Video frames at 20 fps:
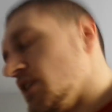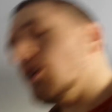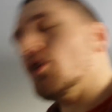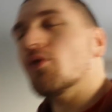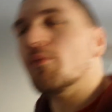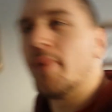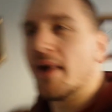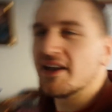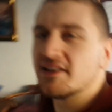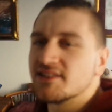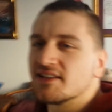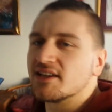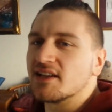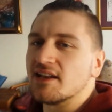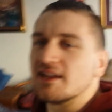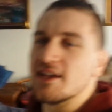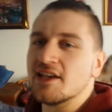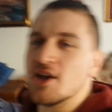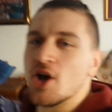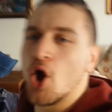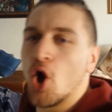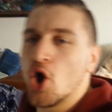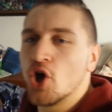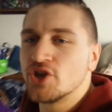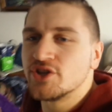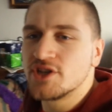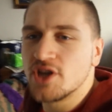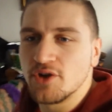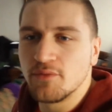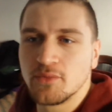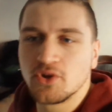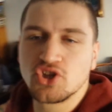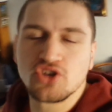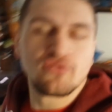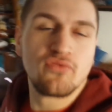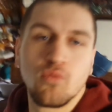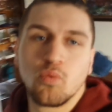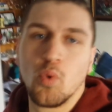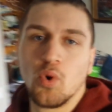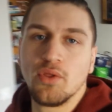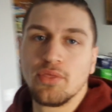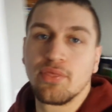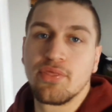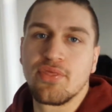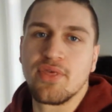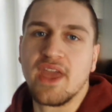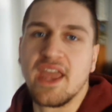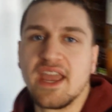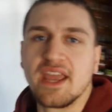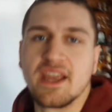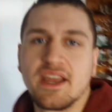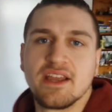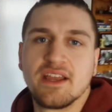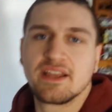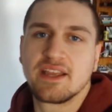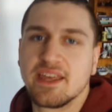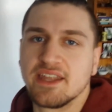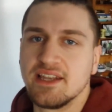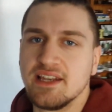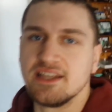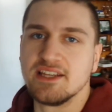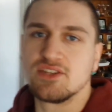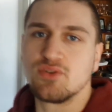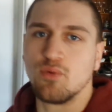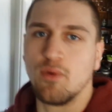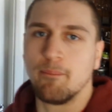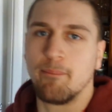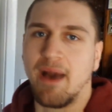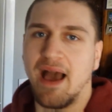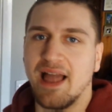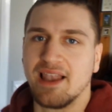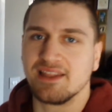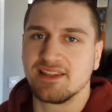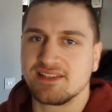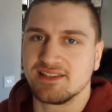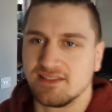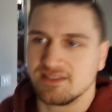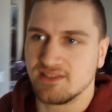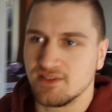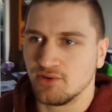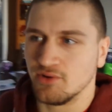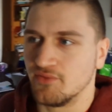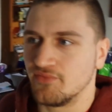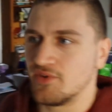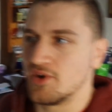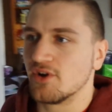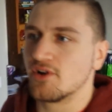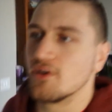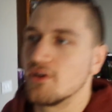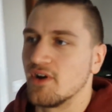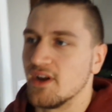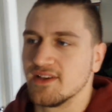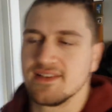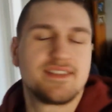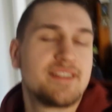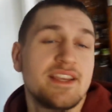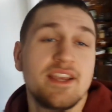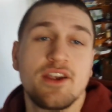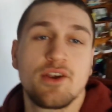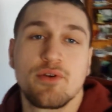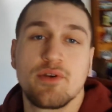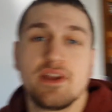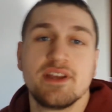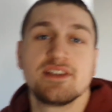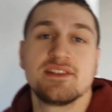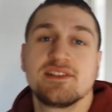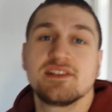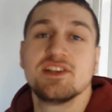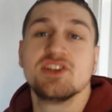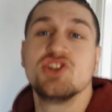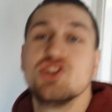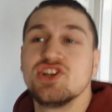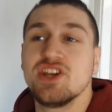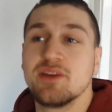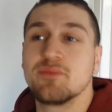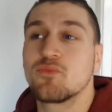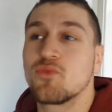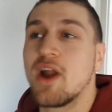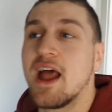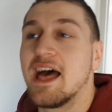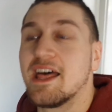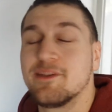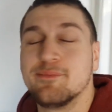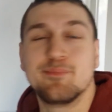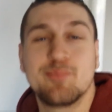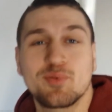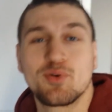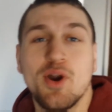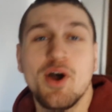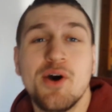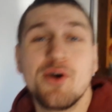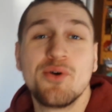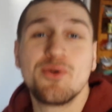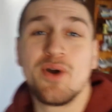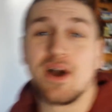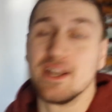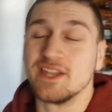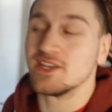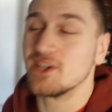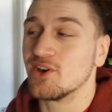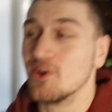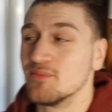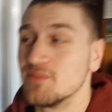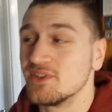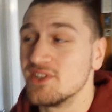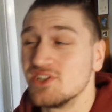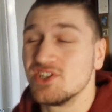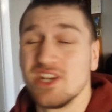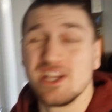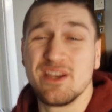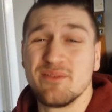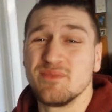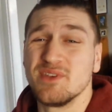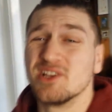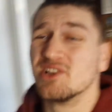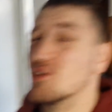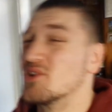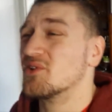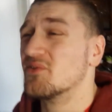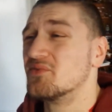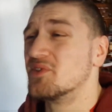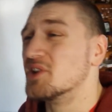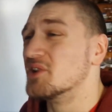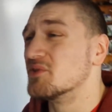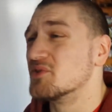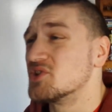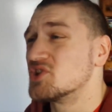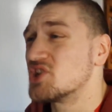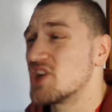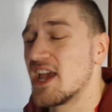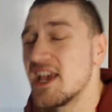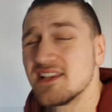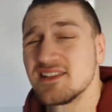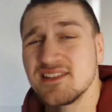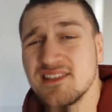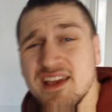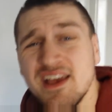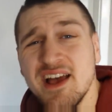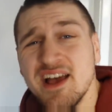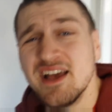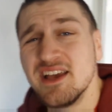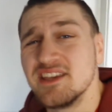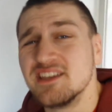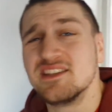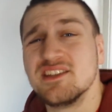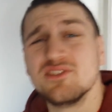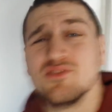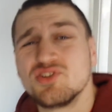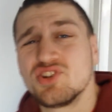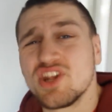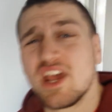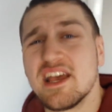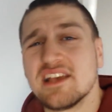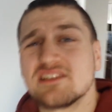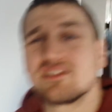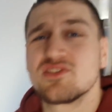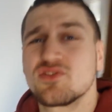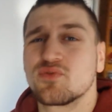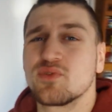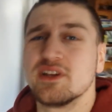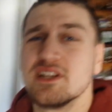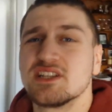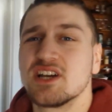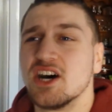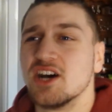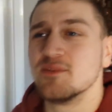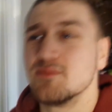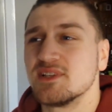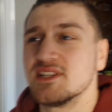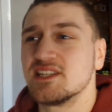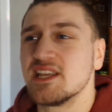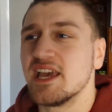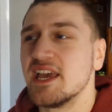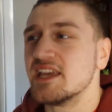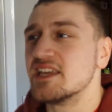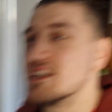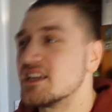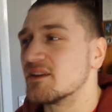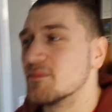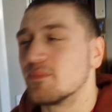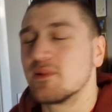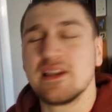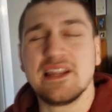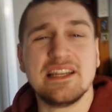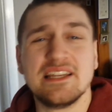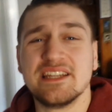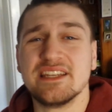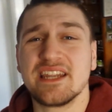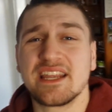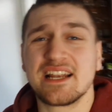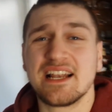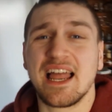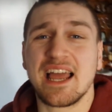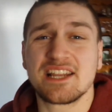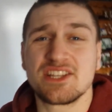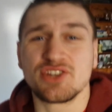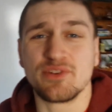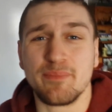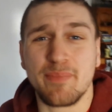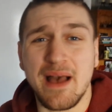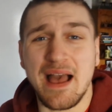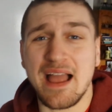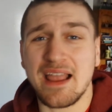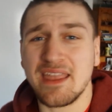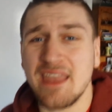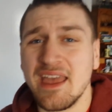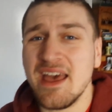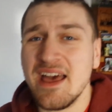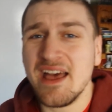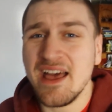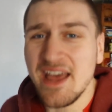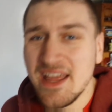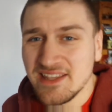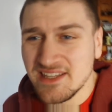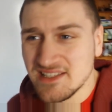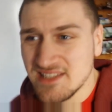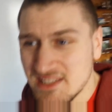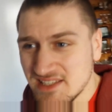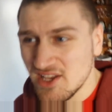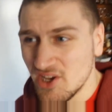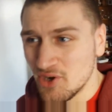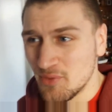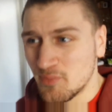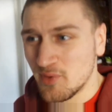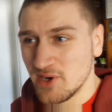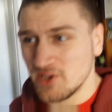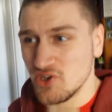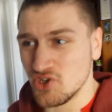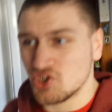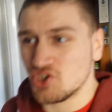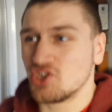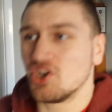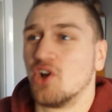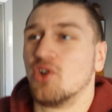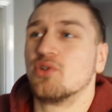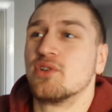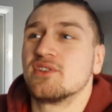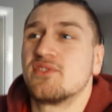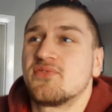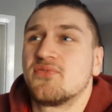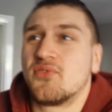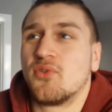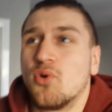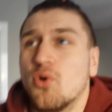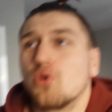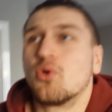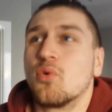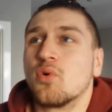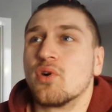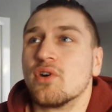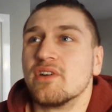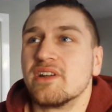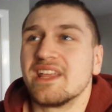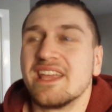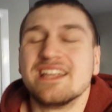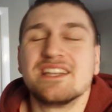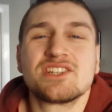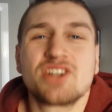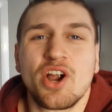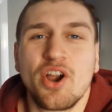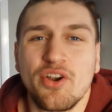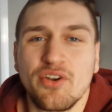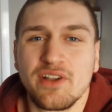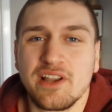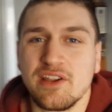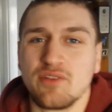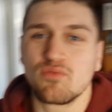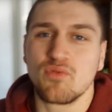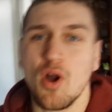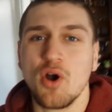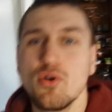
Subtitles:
So basically, too much of one thing can lead to imbalances. So if you're a serious gym rat bro and you come to the gym, you love doing chest, you do chest 3 times a day, you completely neglect your back, this is going to bring your shoulders forward, internally